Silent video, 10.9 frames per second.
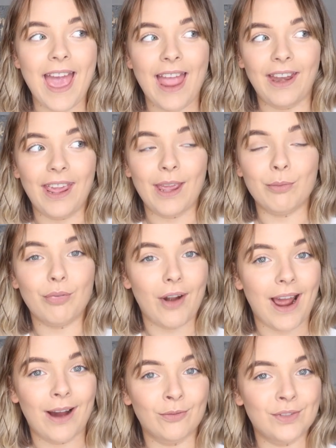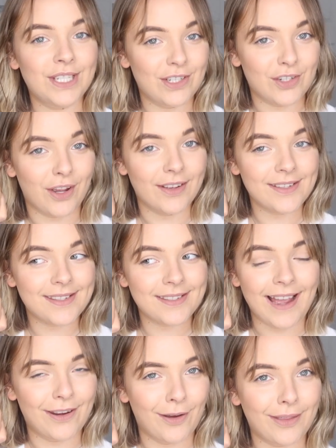any brown t-shirts,
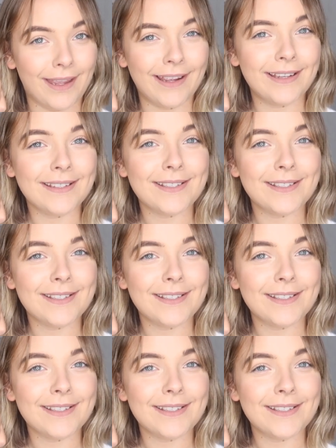I don't think.